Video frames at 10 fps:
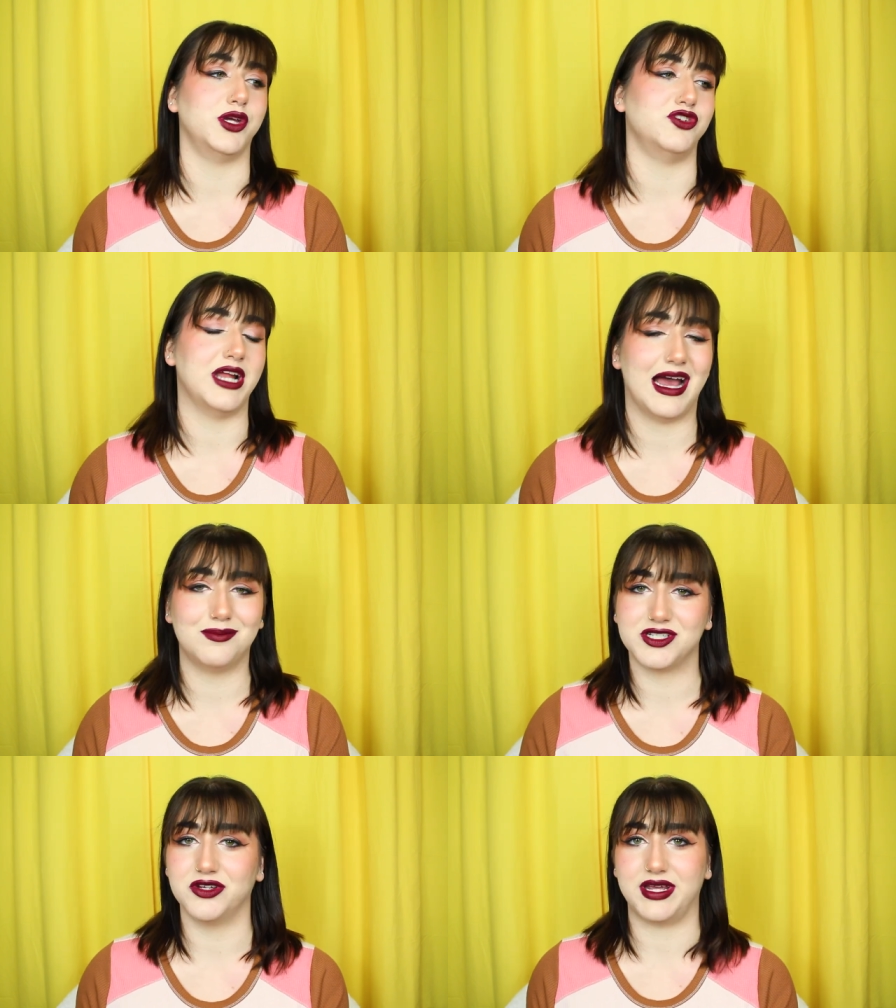You should
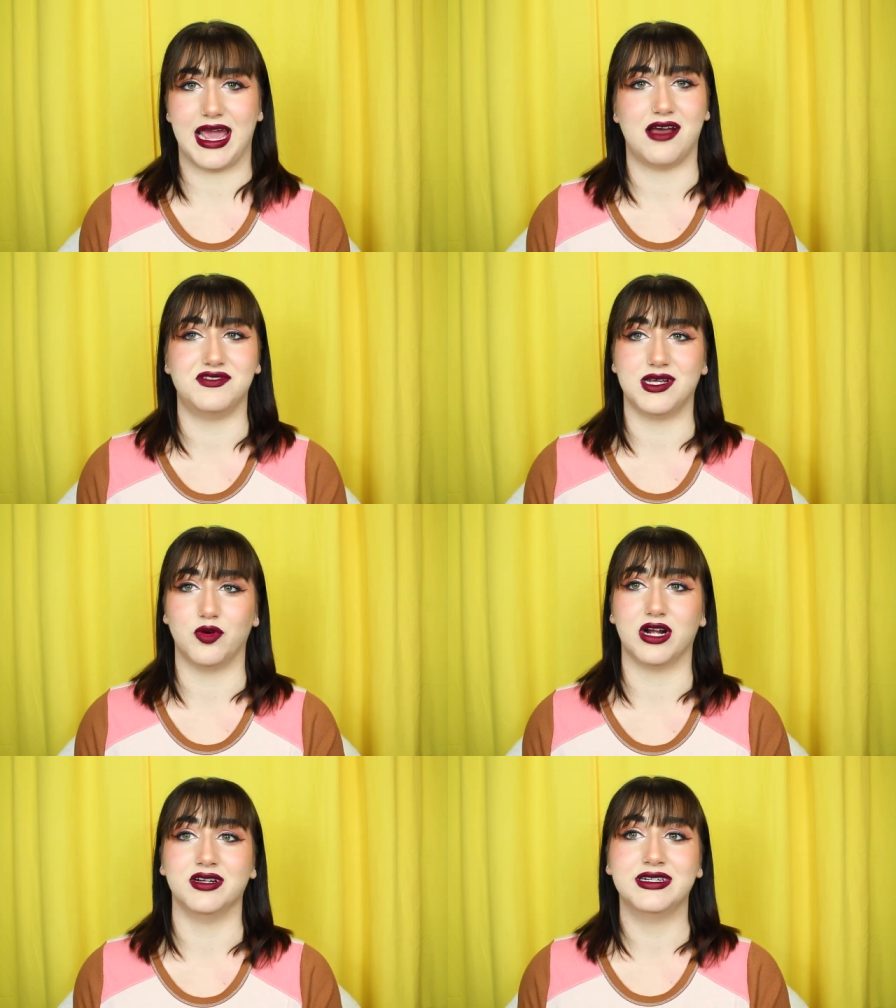absolutely have
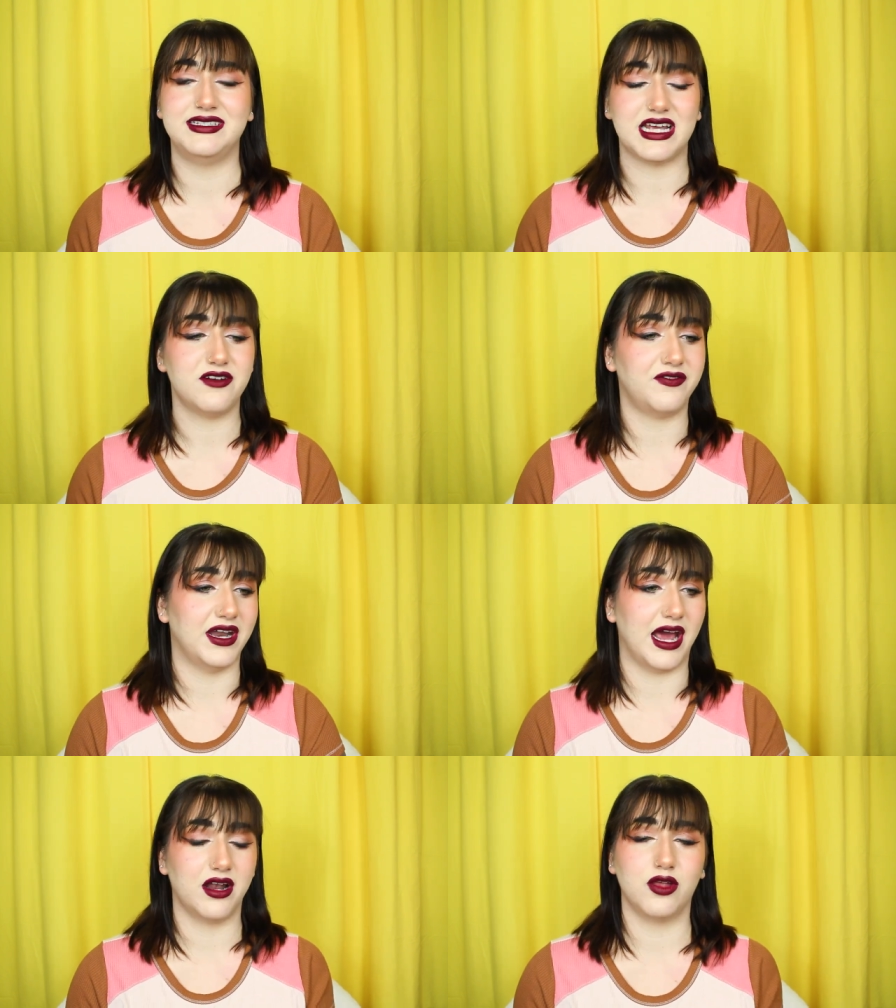somewhere safe
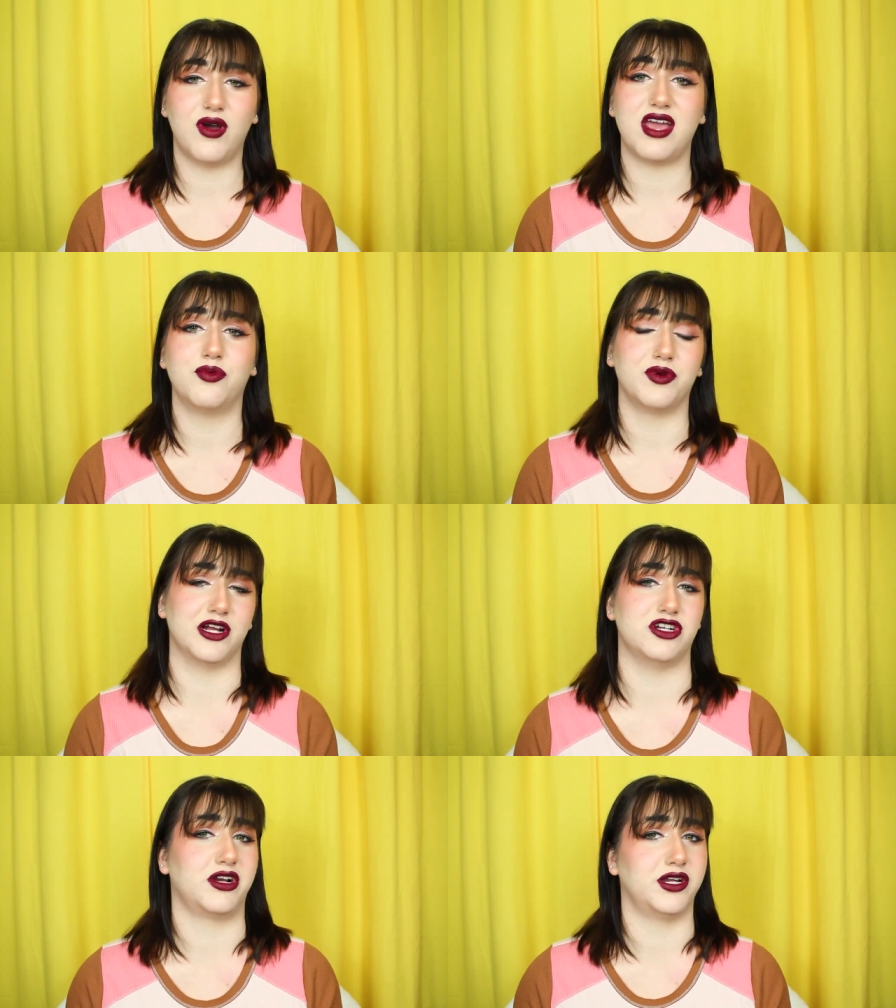and out of the way where
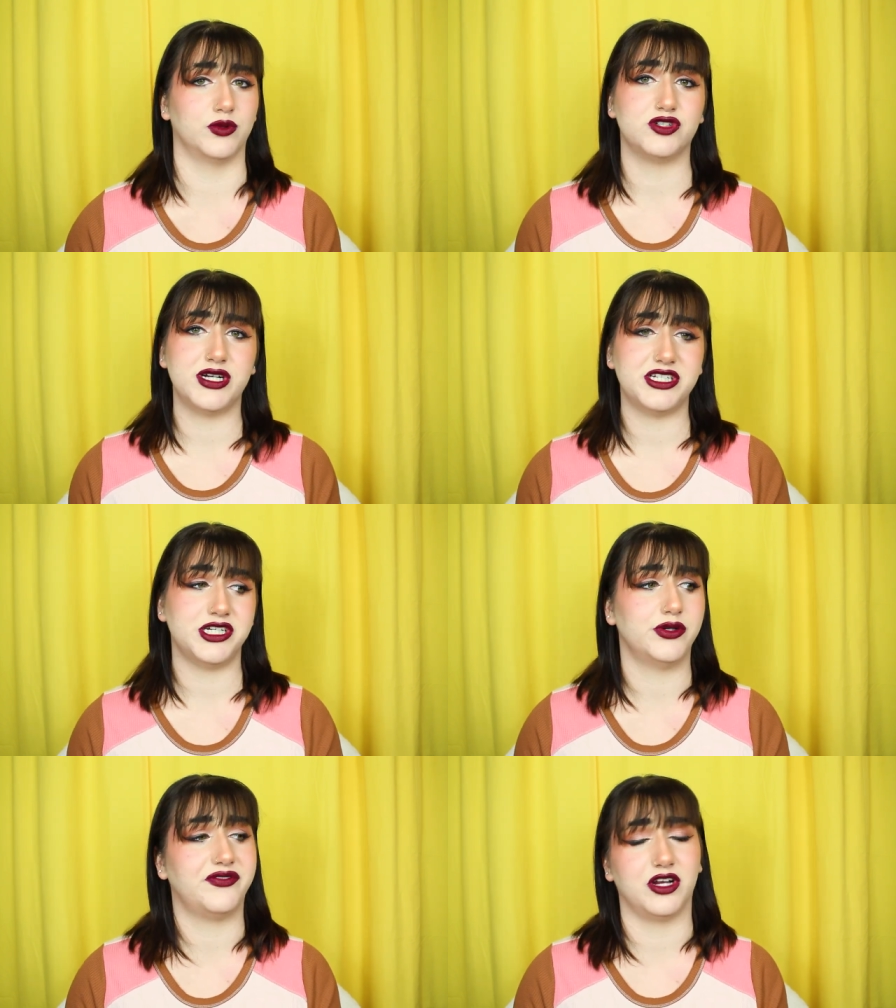your dog can retreat
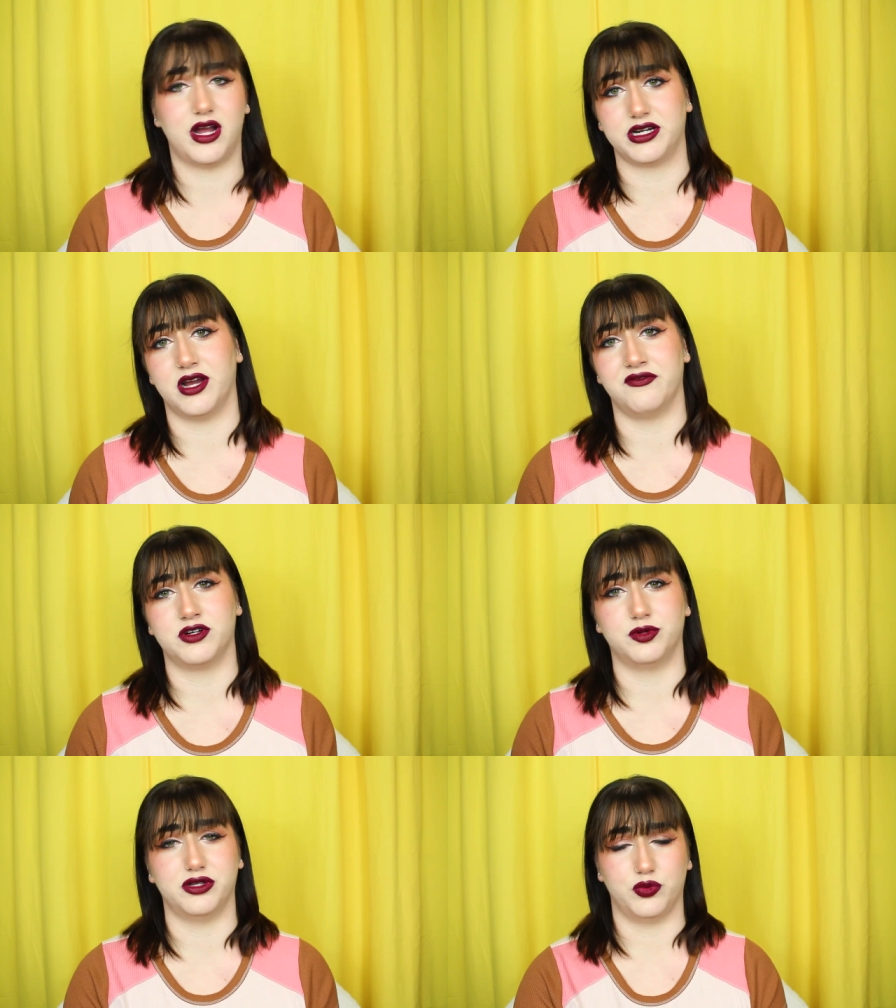to if they're
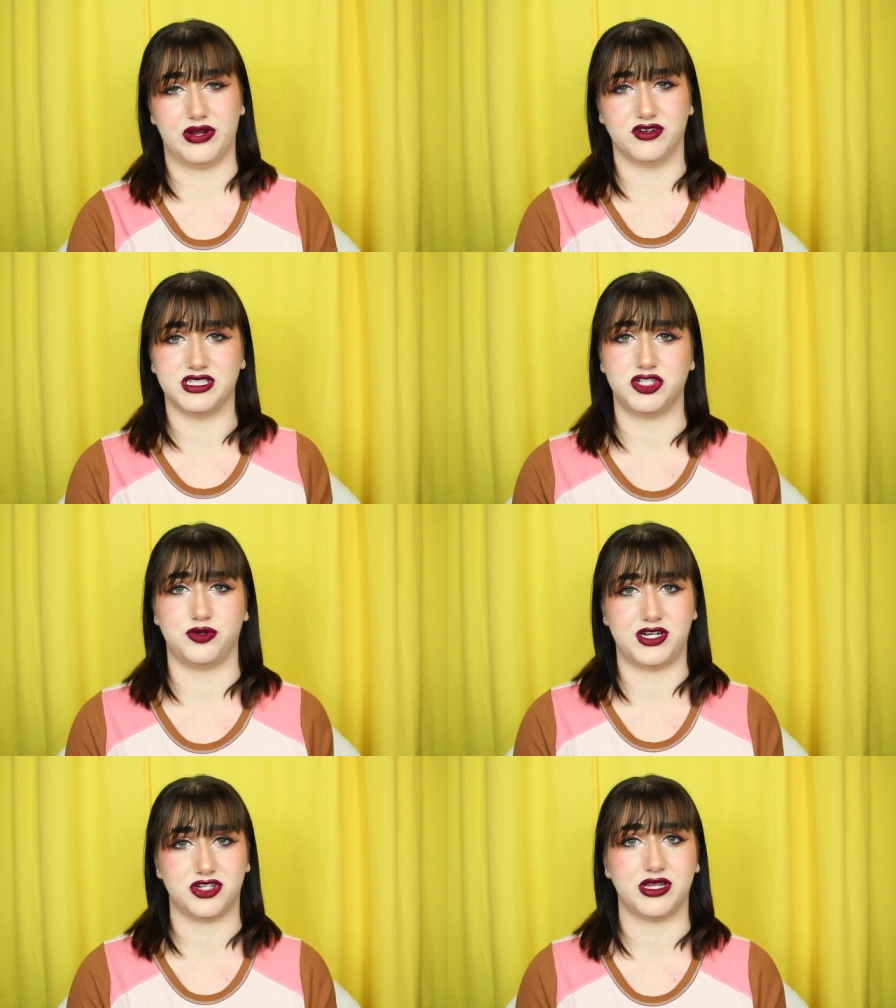uncomfortable in whatever
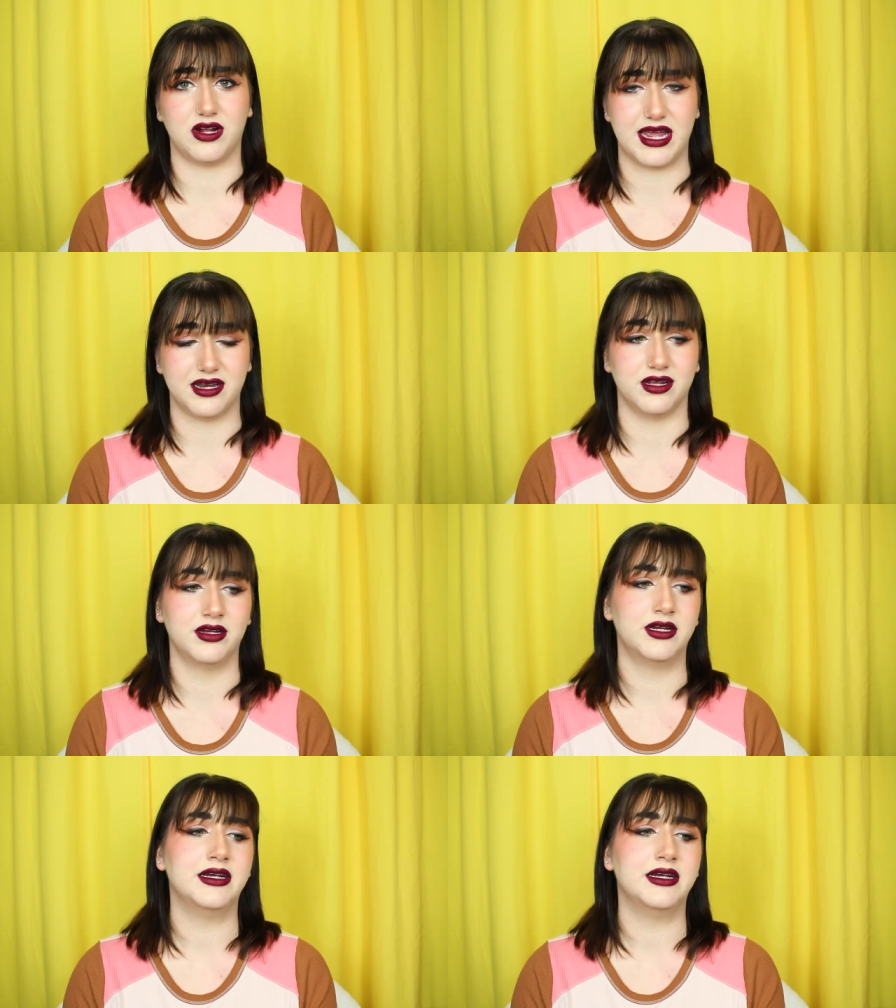situation they're in.